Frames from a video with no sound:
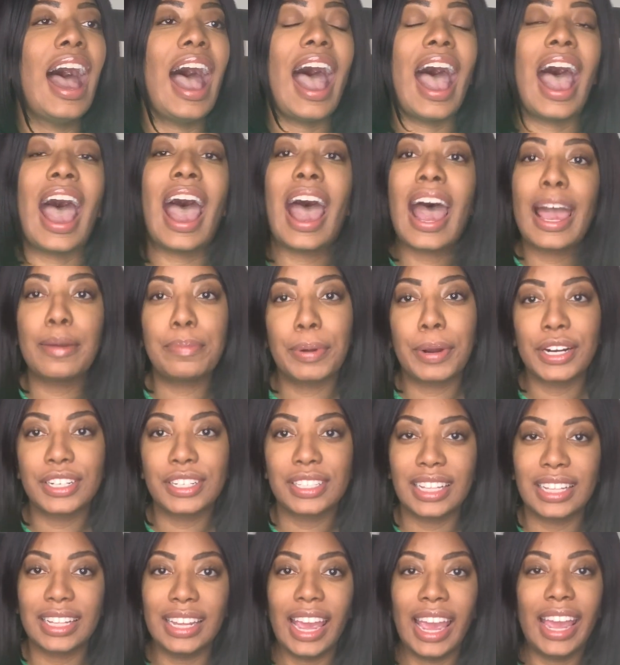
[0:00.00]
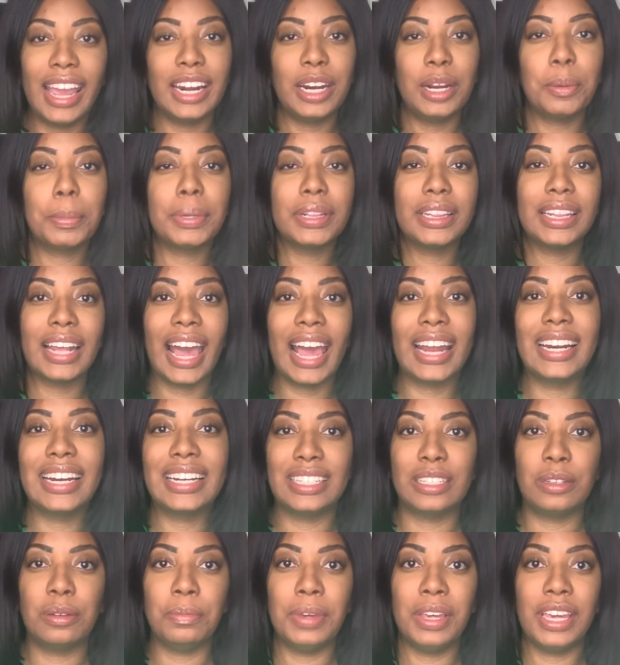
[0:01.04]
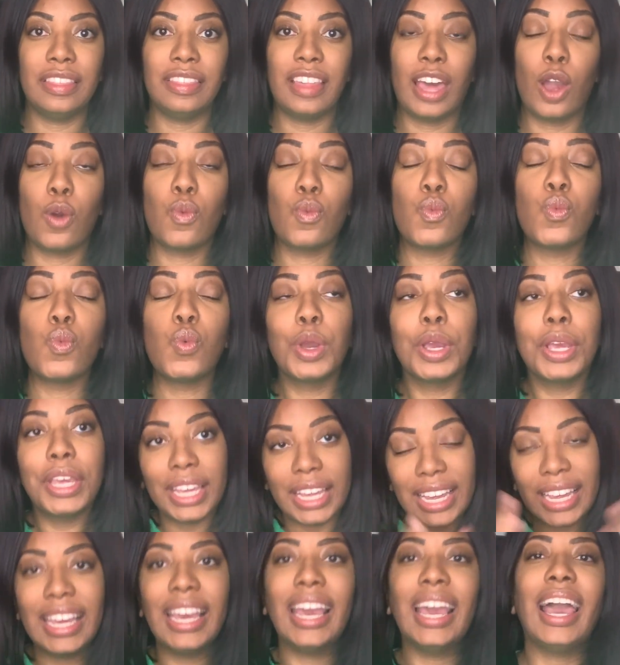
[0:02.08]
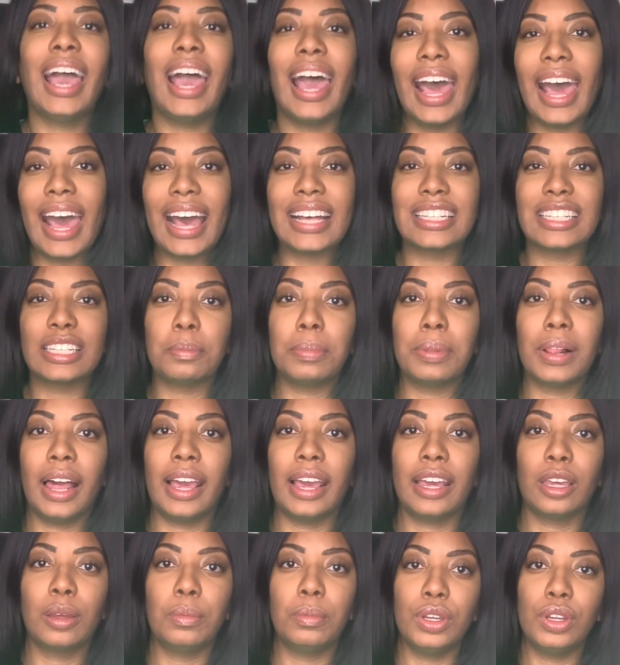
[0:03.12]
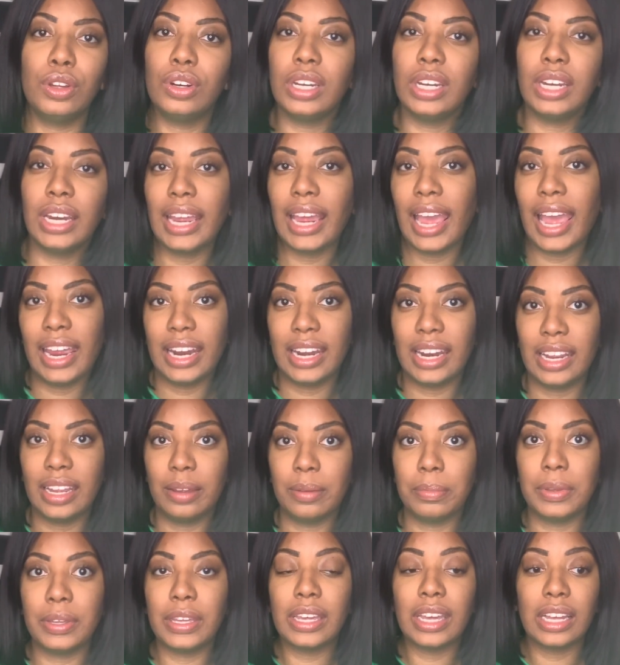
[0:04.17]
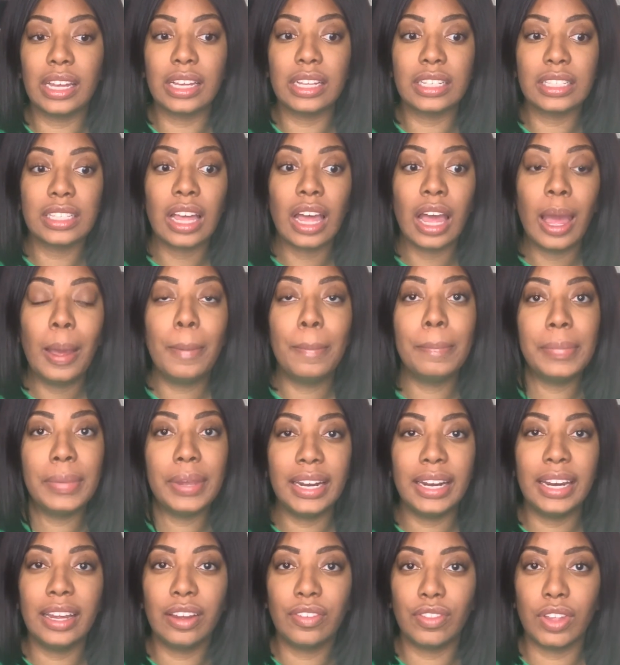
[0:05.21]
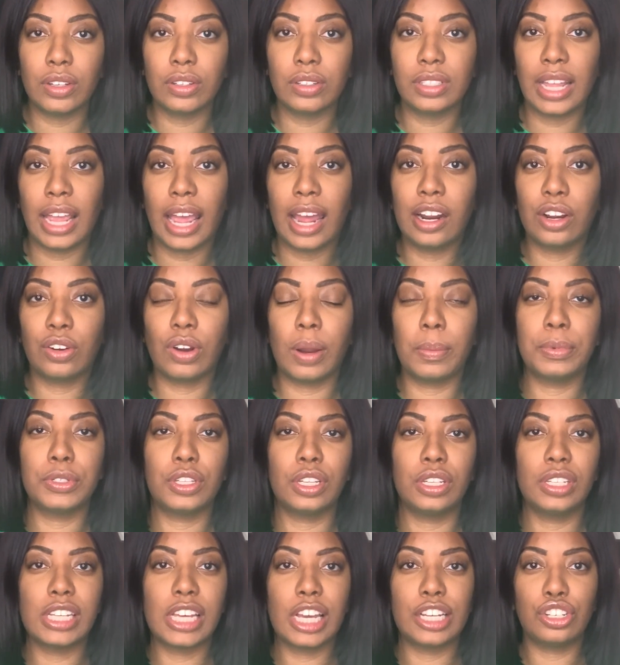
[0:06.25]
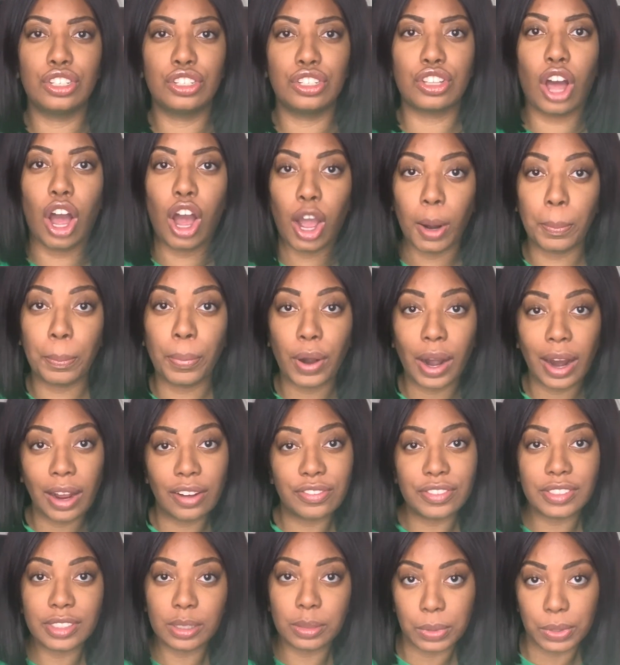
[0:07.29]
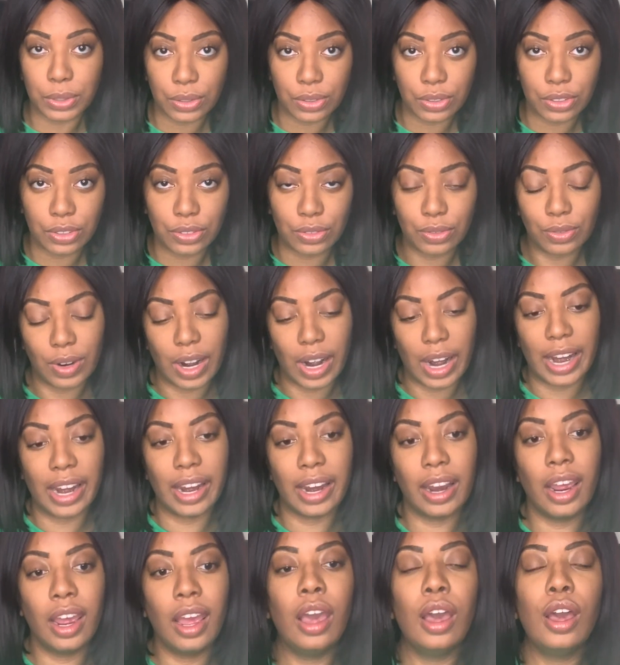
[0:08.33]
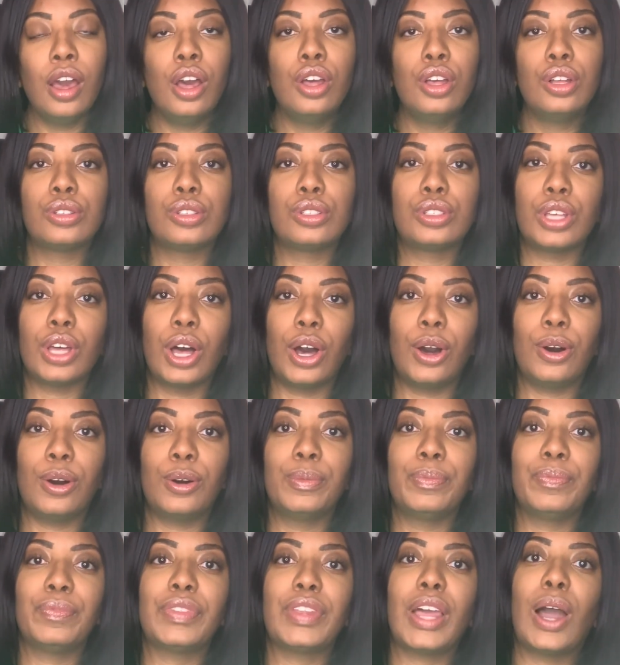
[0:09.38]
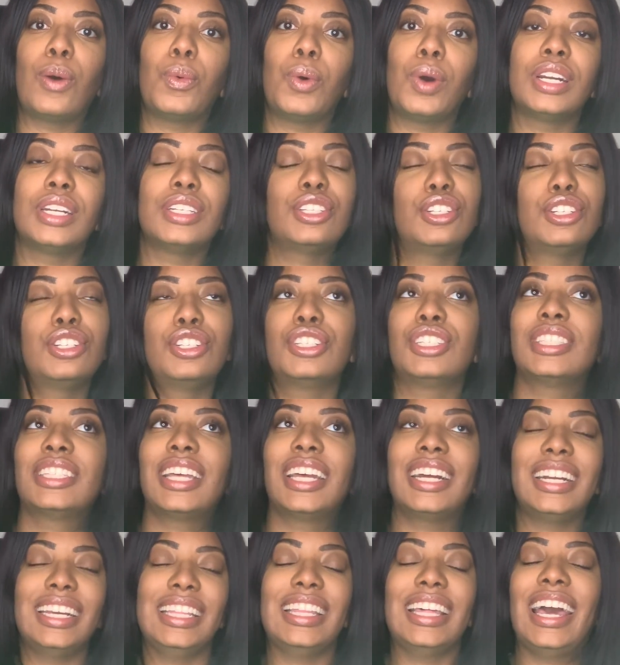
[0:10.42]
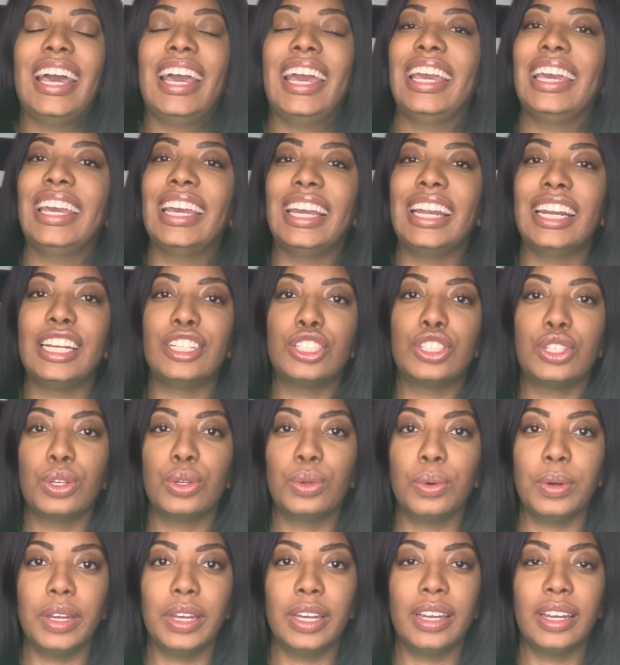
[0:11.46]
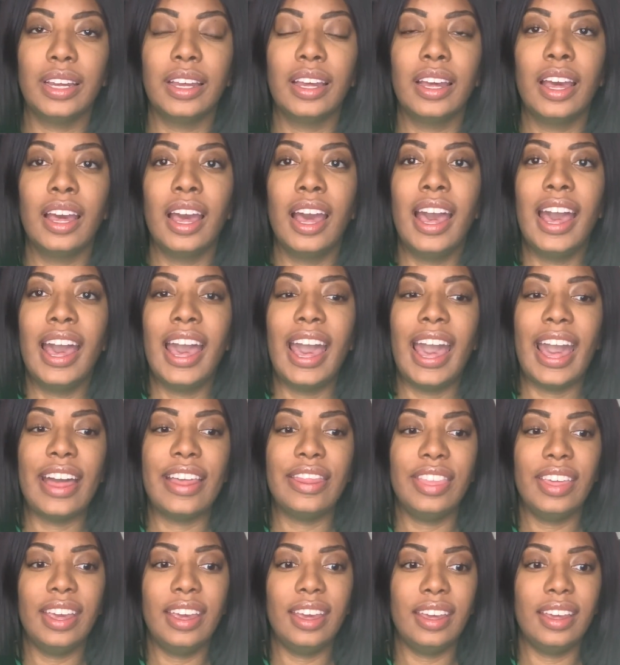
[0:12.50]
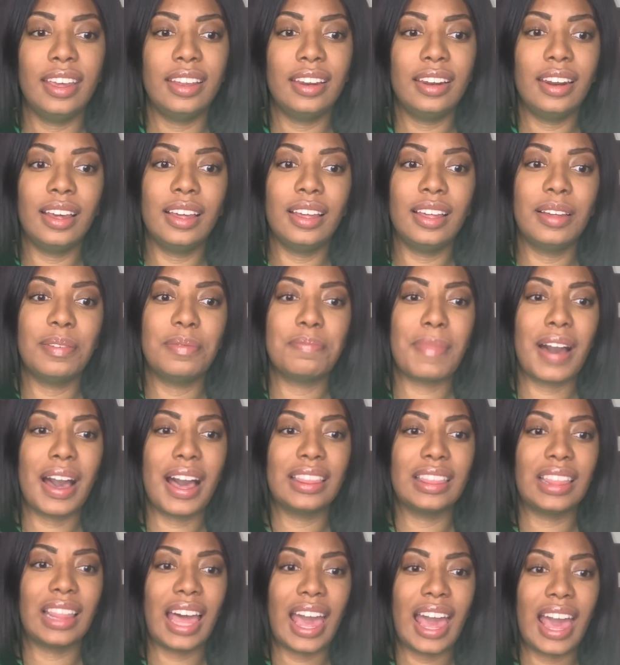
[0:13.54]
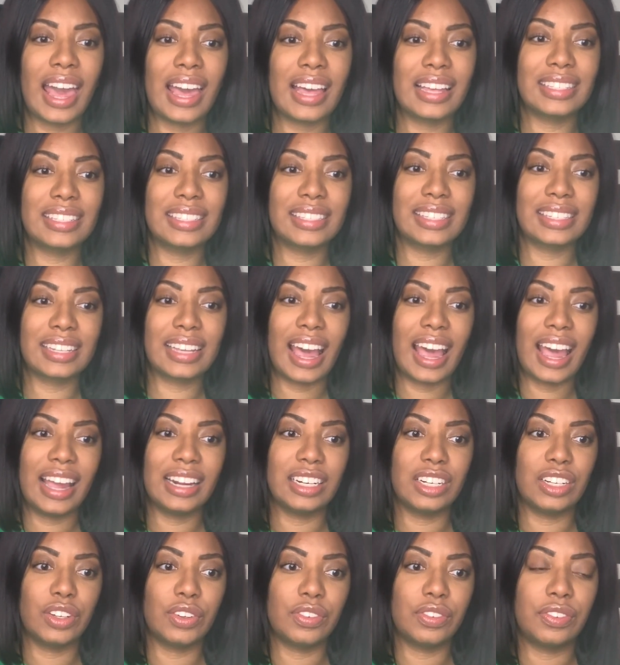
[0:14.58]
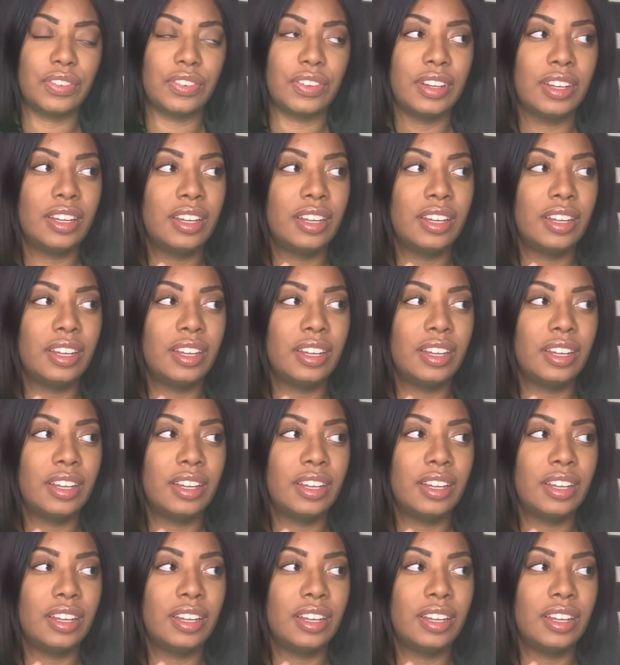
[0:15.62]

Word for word: I personally hate it, but that doesn't mean that we as a Black community hate it, because many of those static representations are profitable, right? So I wanted to just study that and get into it. And then my last kind of